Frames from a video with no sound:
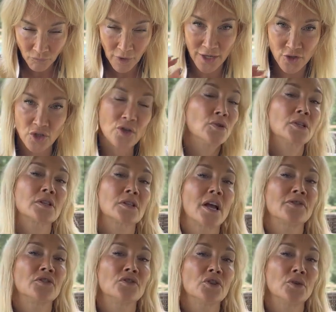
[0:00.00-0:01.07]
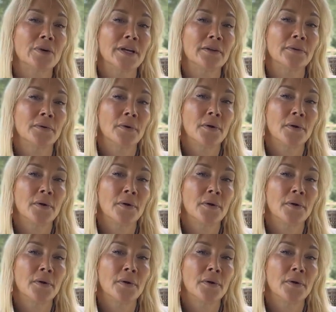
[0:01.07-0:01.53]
and chooses not to do it,